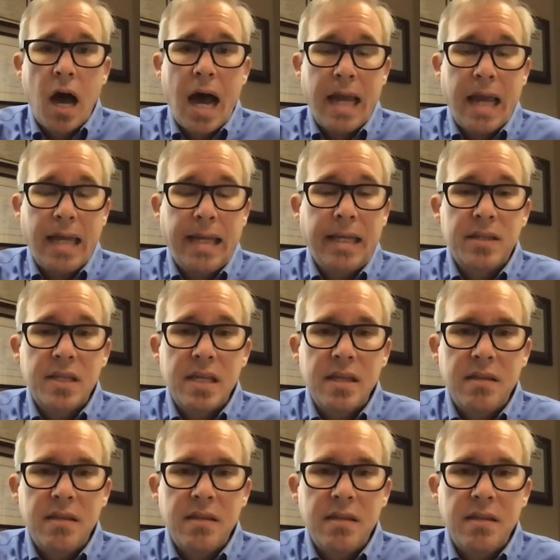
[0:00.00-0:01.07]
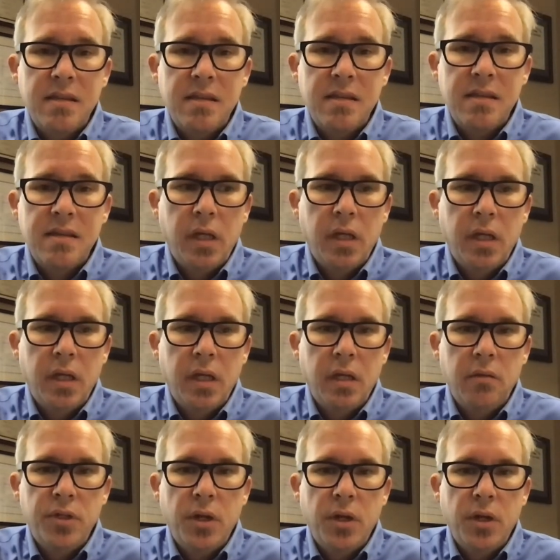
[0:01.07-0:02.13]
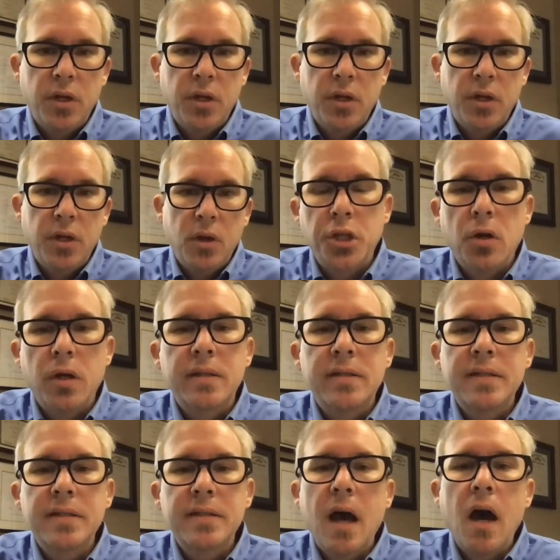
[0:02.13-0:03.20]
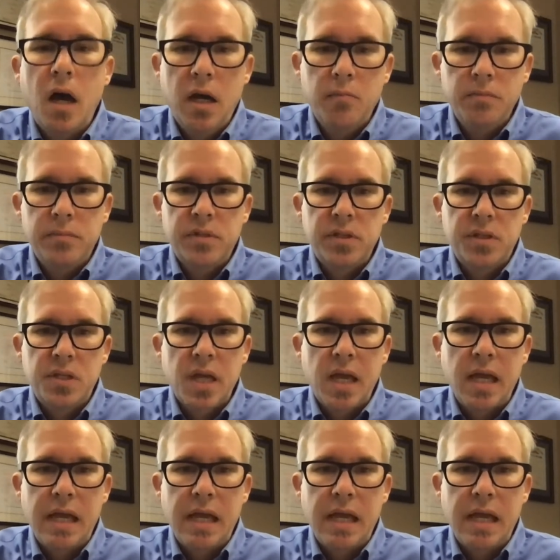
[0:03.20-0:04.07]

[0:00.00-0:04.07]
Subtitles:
I can see them doing it, 1 year at a time.